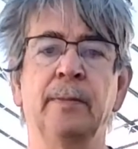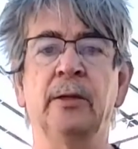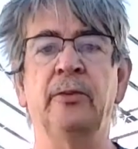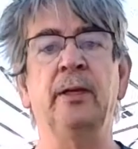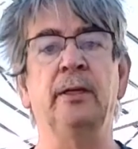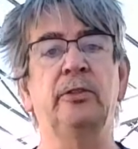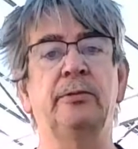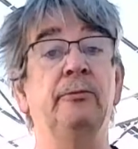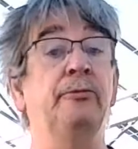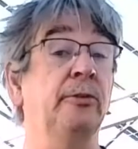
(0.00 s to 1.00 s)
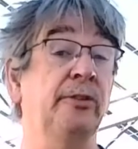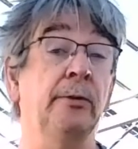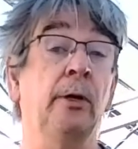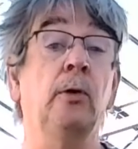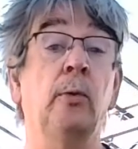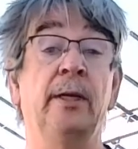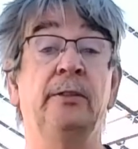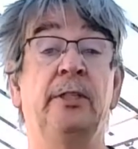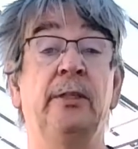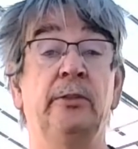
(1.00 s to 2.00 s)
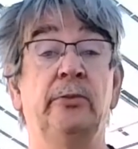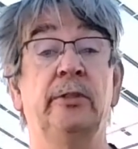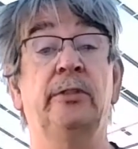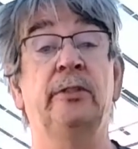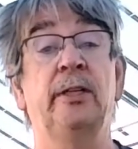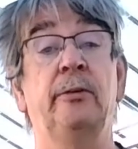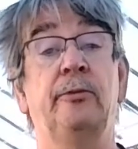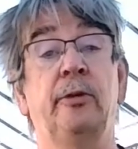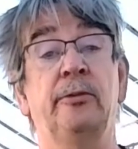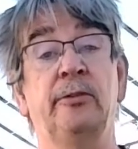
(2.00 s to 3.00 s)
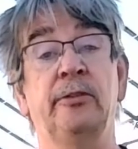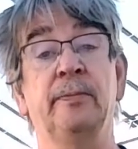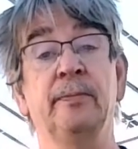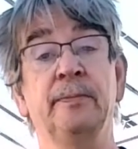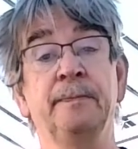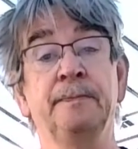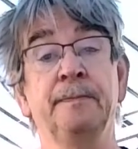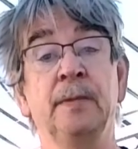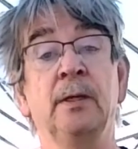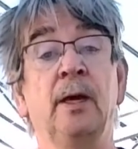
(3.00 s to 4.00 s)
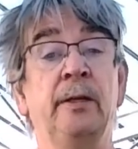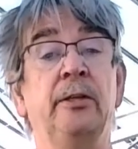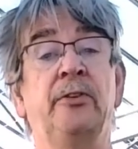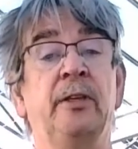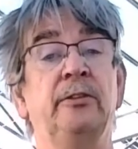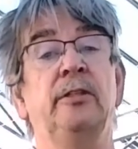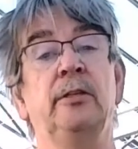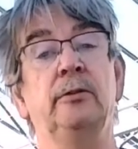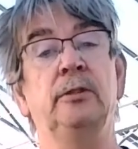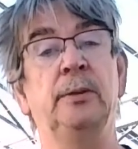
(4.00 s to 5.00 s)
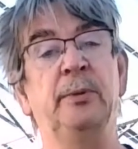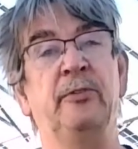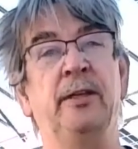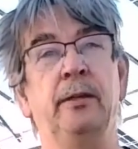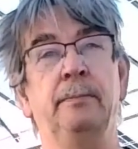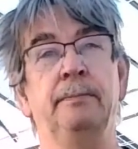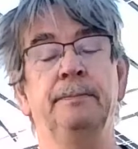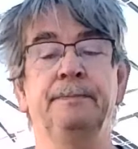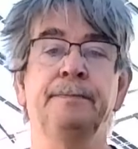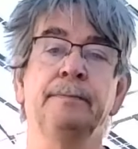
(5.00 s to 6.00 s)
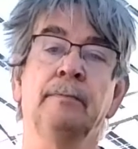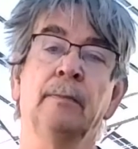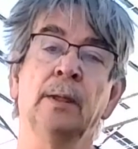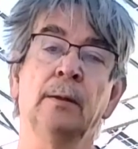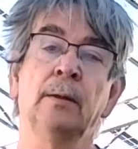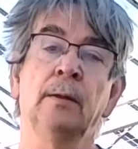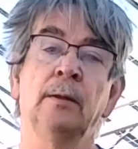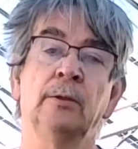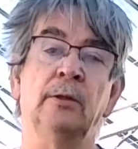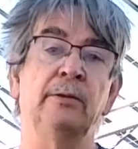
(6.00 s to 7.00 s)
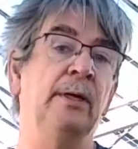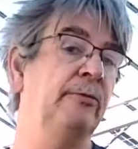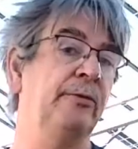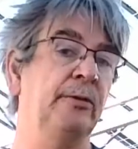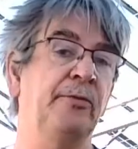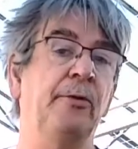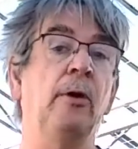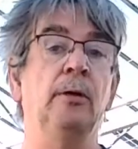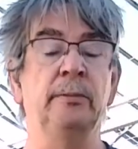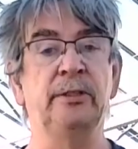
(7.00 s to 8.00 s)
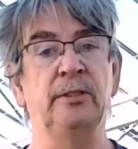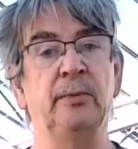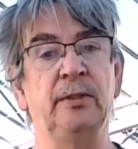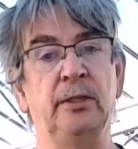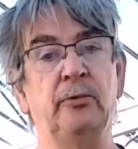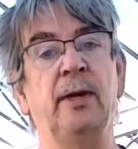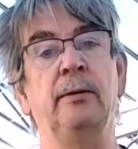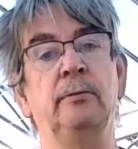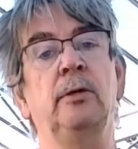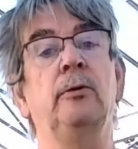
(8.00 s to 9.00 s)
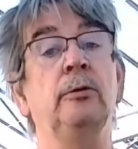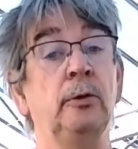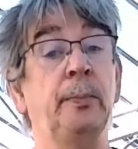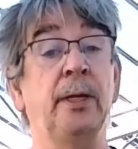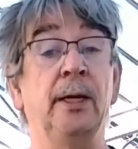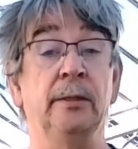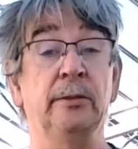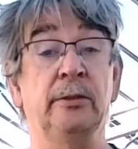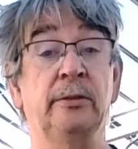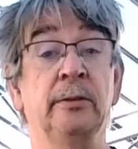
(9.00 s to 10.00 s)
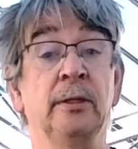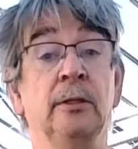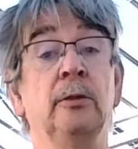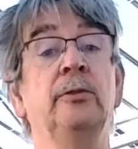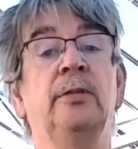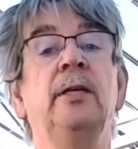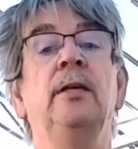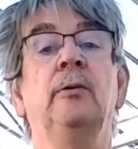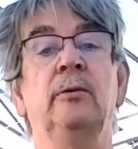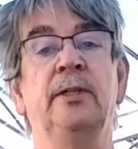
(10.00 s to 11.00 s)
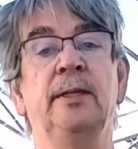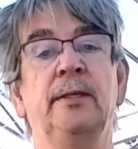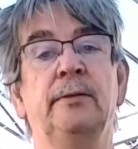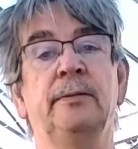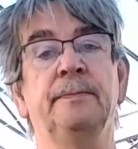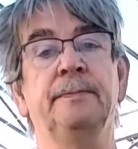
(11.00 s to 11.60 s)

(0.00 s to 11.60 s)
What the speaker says: Thing is, ground frosts are not quite as dangerous as air frosts, and there's things you can do to prevent them. So ground frost forms is when the ground or your plants lose heat overnight.